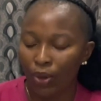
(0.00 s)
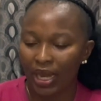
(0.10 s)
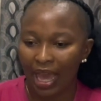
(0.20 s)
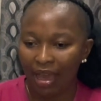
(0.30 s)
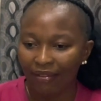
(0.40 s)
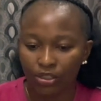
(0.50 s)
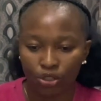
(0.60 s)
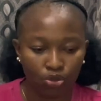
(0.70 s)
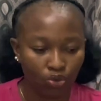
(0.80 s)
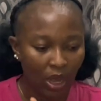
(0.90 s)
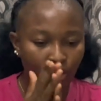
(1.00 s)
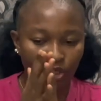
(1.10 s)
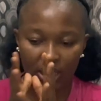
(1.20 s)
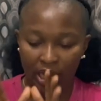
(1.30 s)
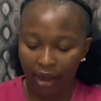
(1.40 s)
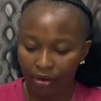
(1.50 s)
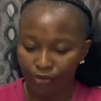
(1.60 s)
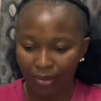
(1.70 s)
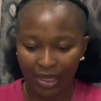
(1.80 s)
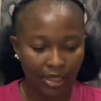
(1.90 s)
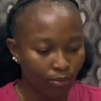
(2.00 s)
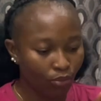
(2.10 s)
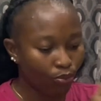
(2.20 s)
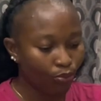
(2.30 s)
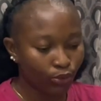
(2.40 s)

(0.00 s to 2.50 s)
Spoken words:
When I have an issue, I just carry it from my table,